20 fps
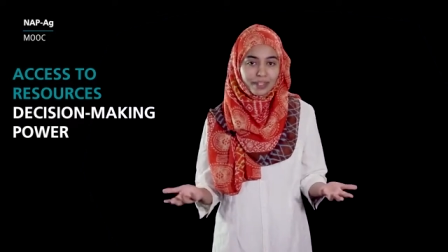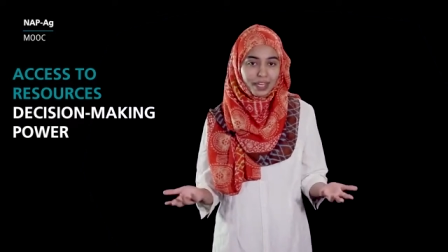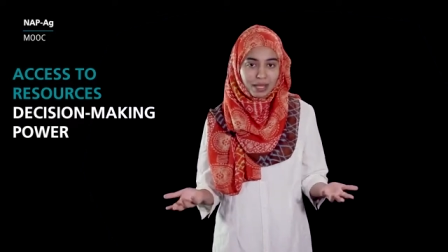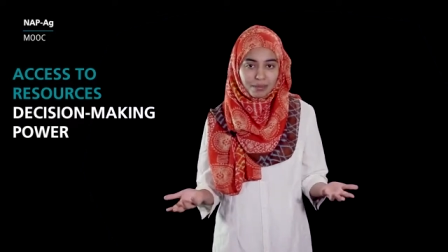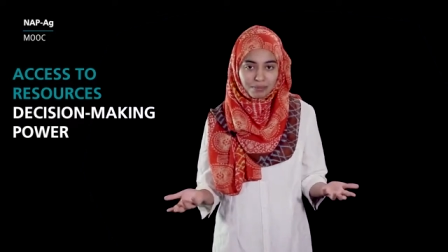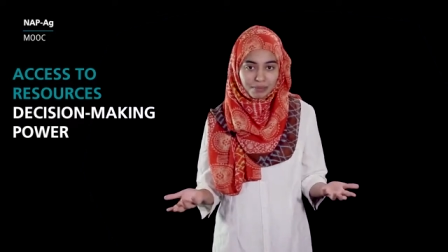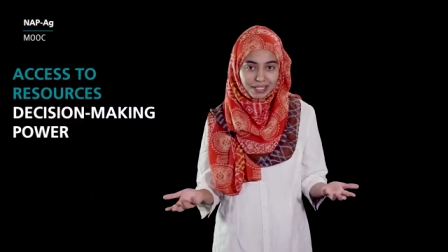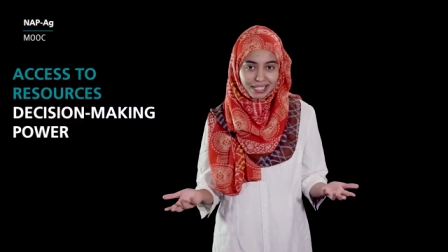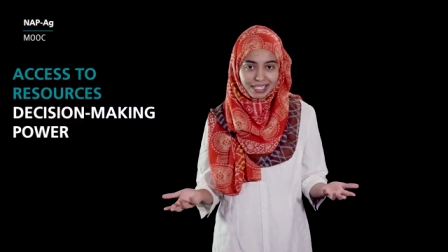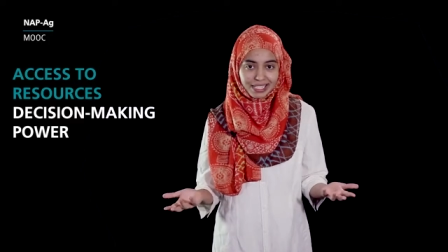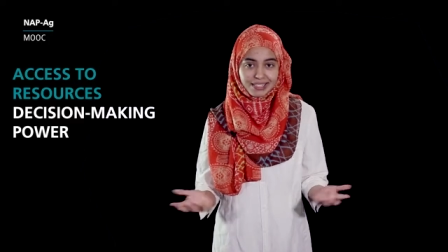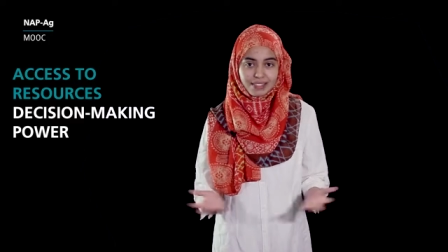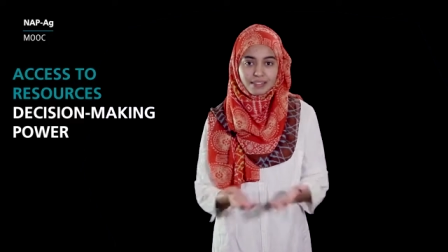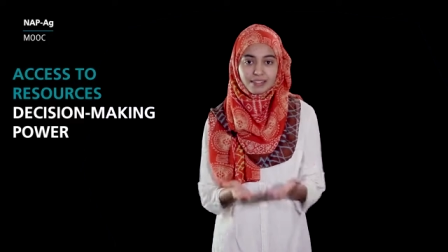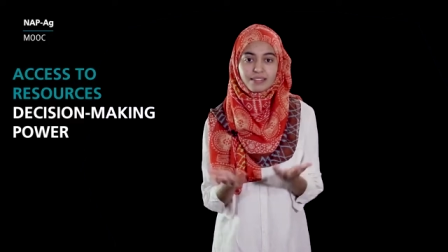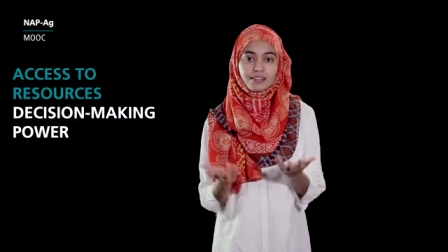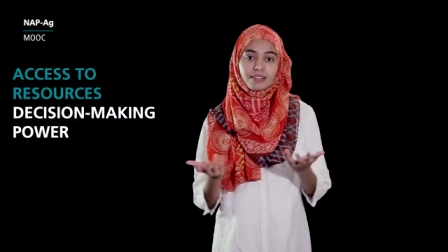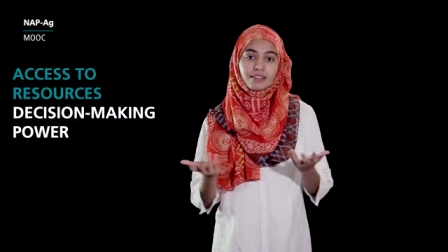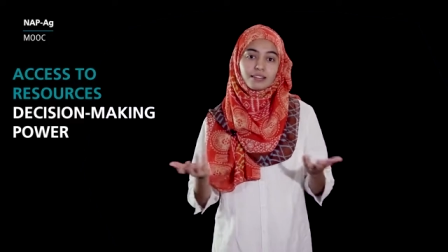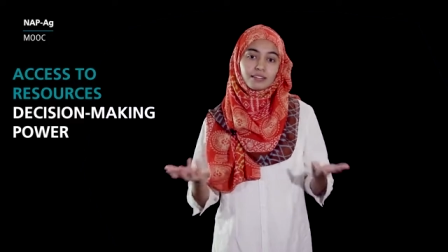their place
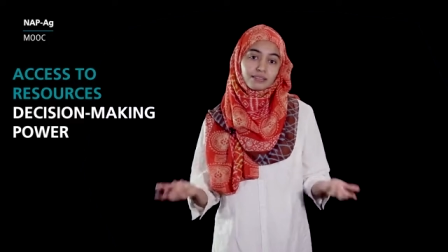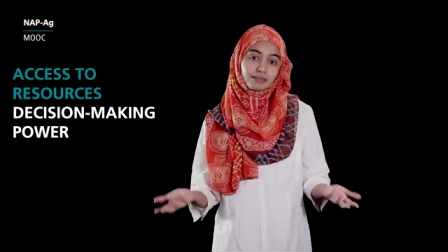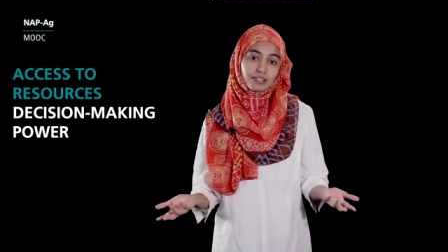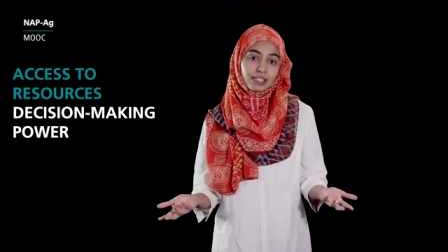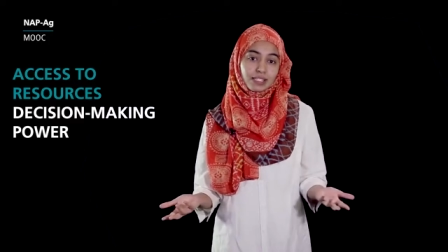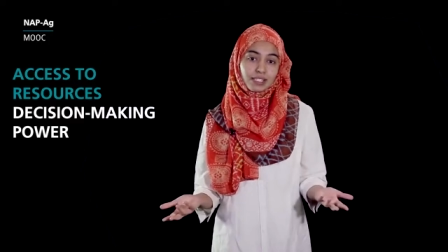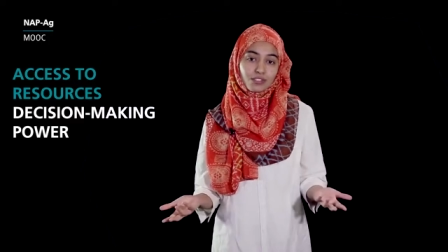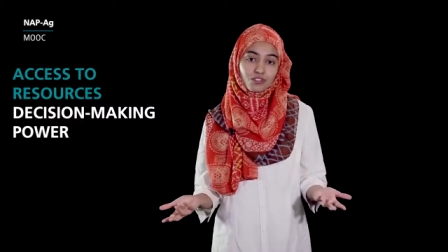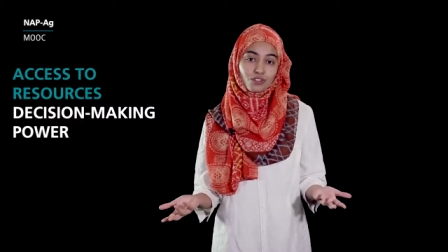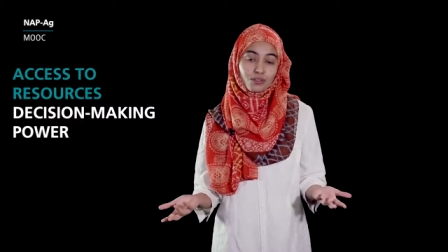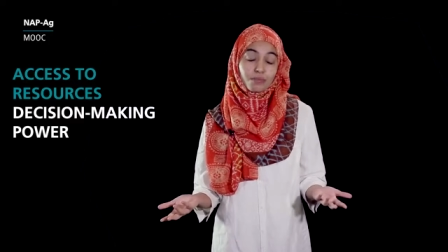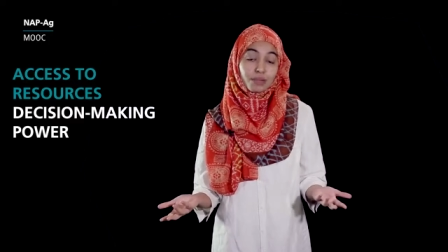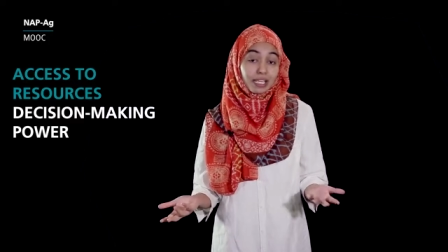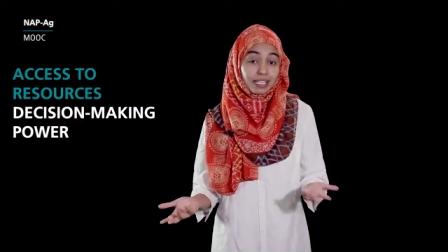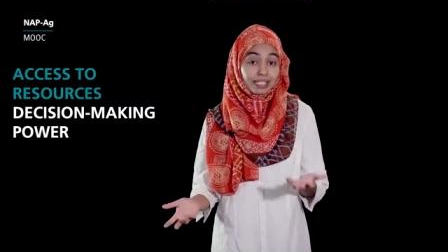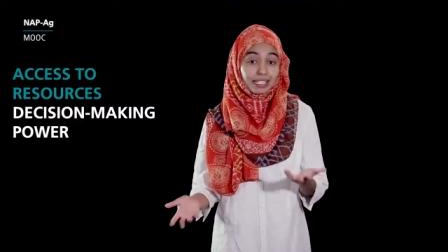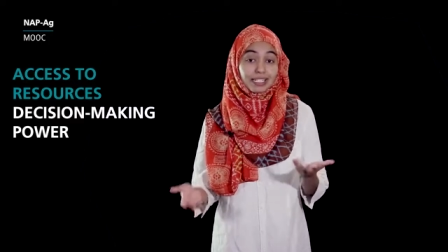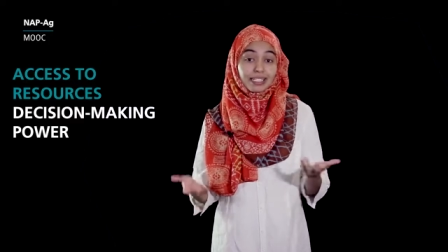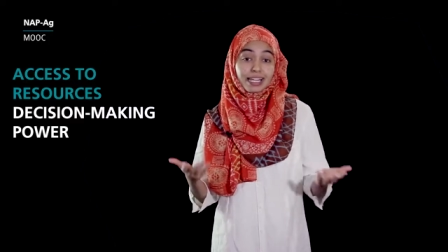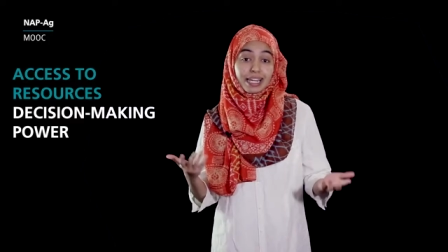in the decision
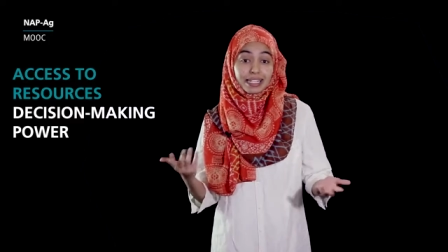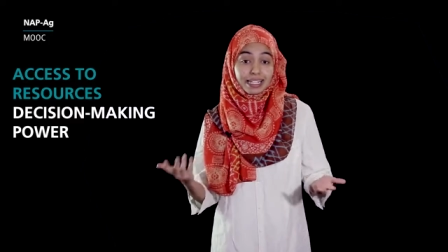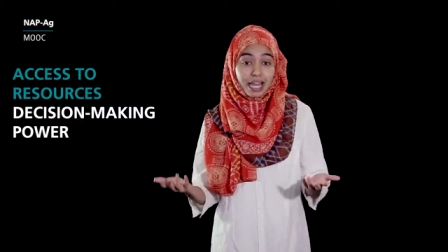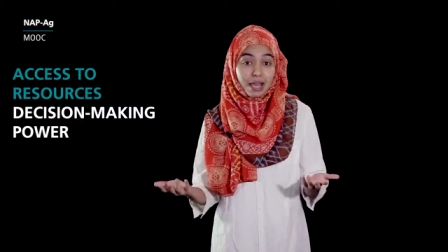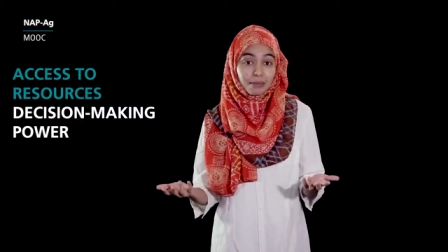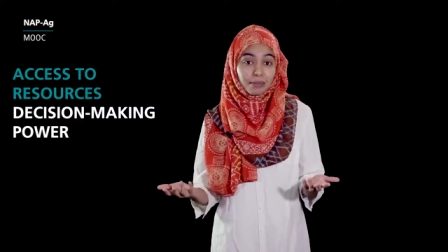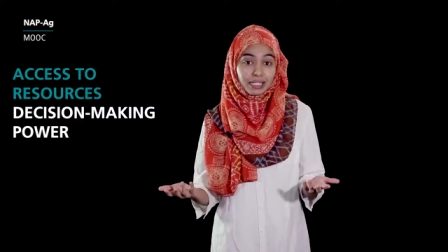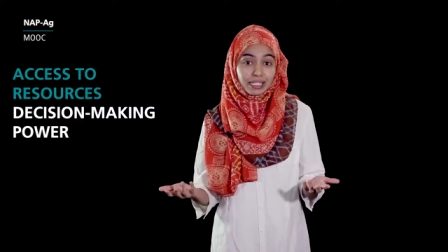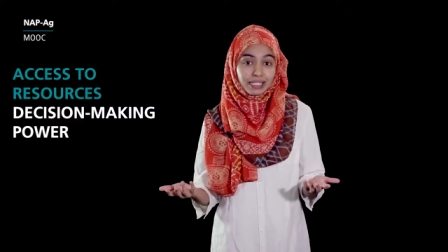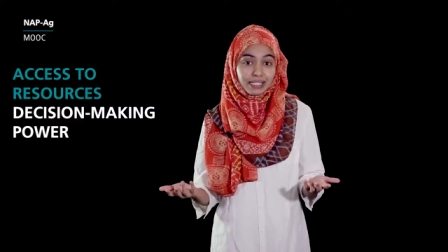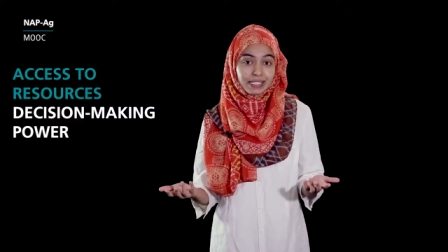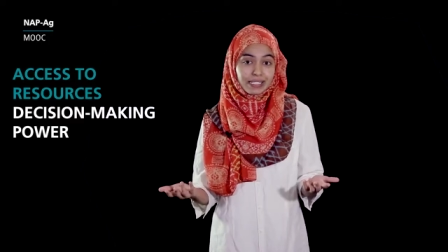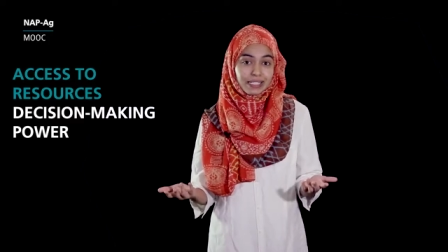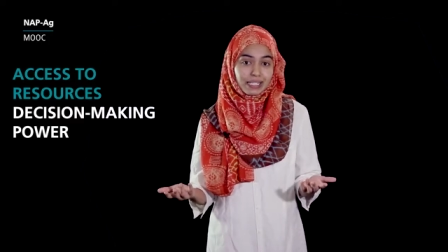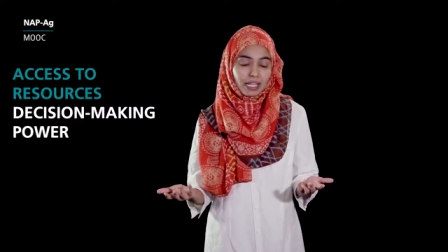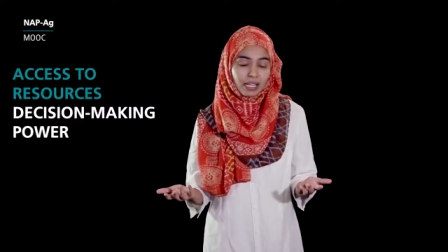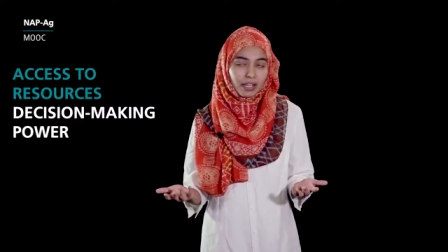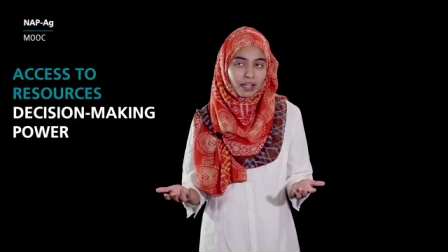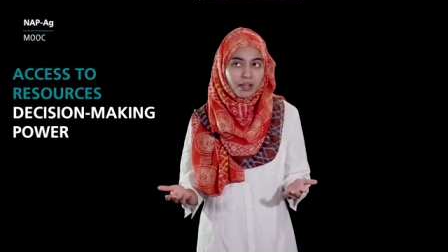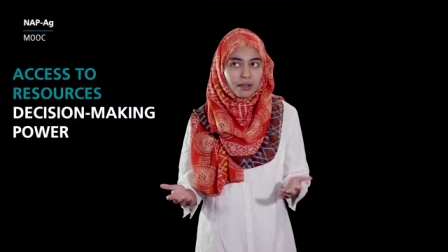making dynamics,